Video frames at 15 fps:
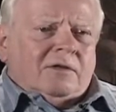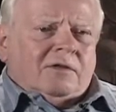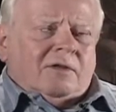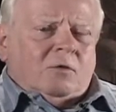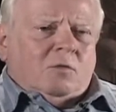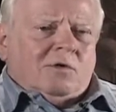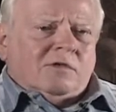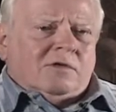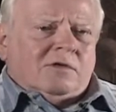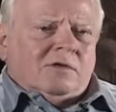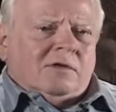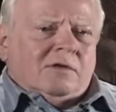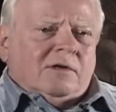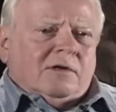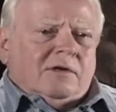there was
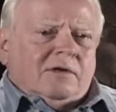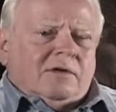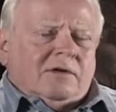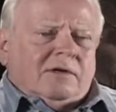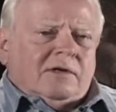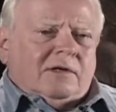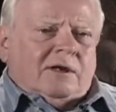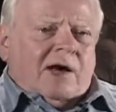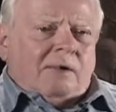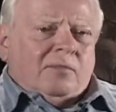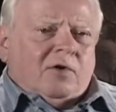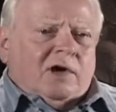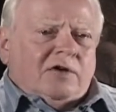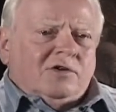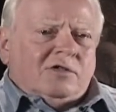an
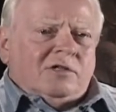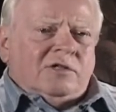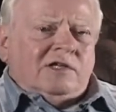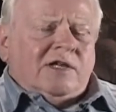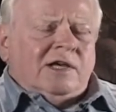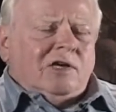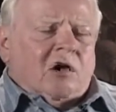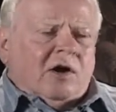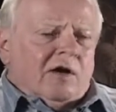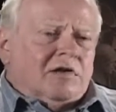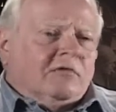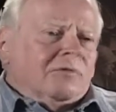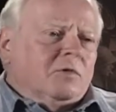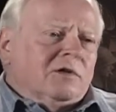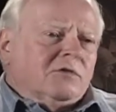Operation Tea
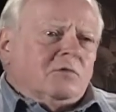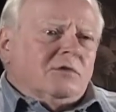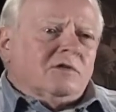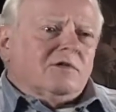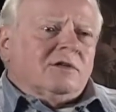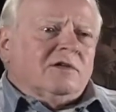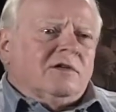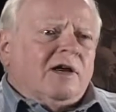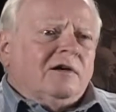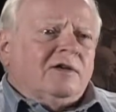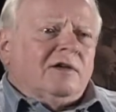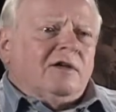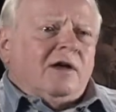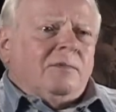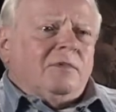Garden, which was
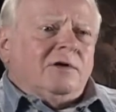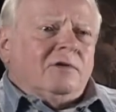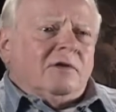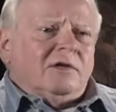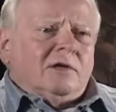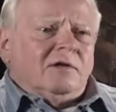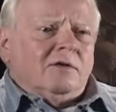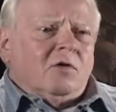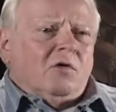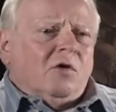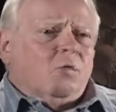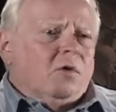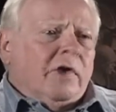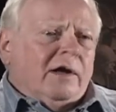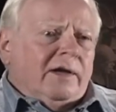conducted up in uh,
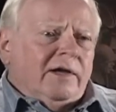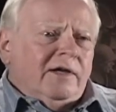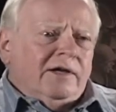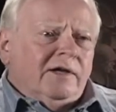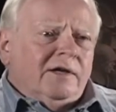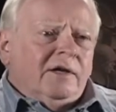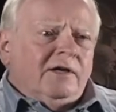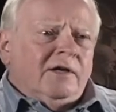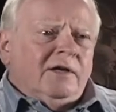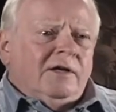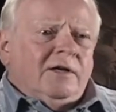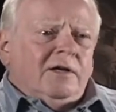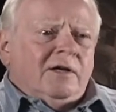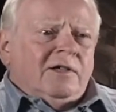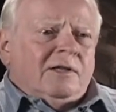Norway.
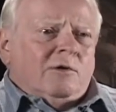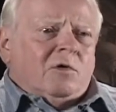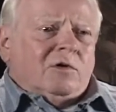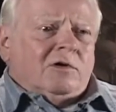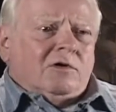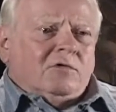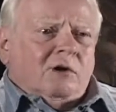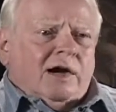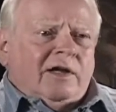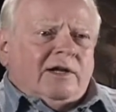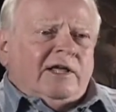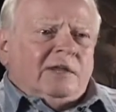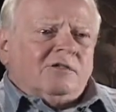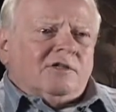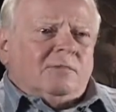They were going to try and
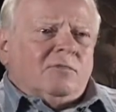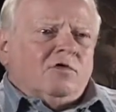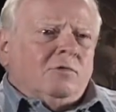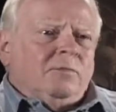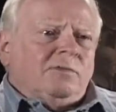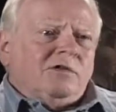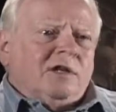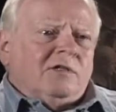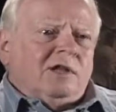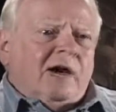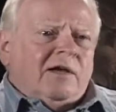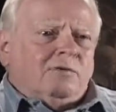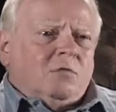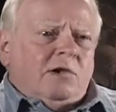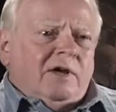get some troops in
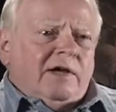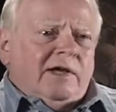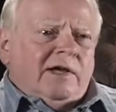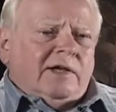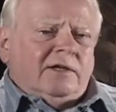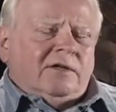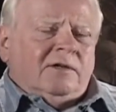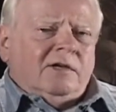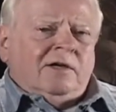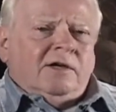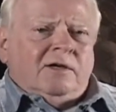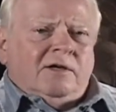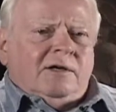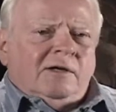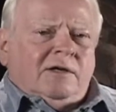that way, and
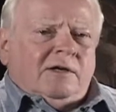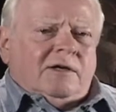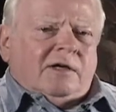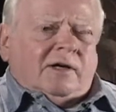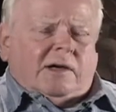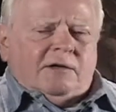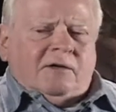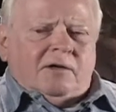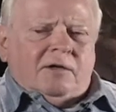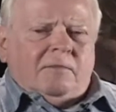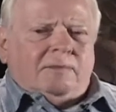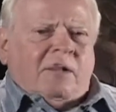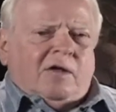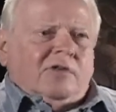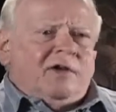uh,
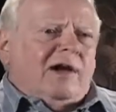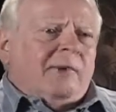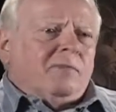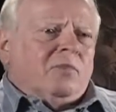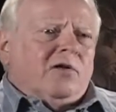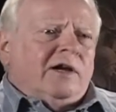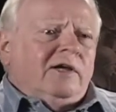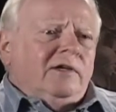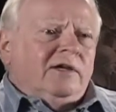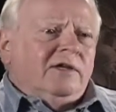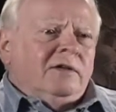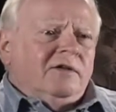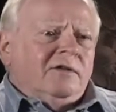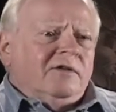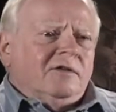Montgomery,
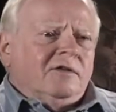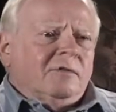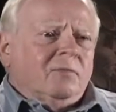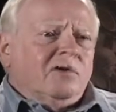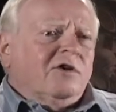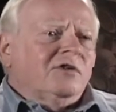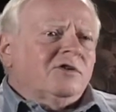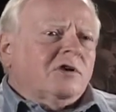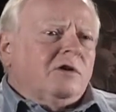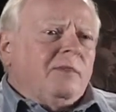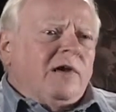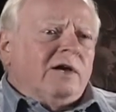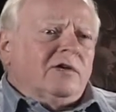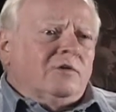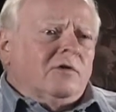the British
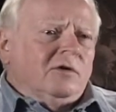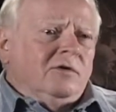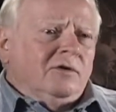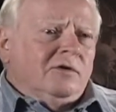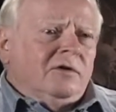commander,